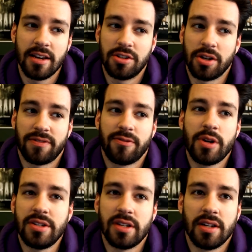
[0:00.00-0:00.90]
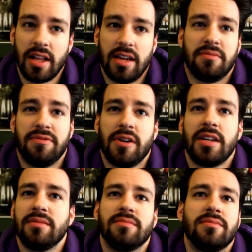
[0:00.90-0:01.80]
took Frieza, like,
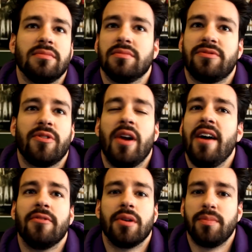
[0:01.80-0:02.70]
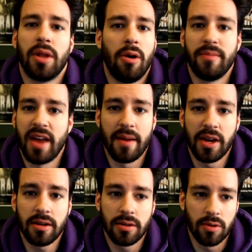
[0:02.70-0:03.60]
fucking forever to blow up Namek,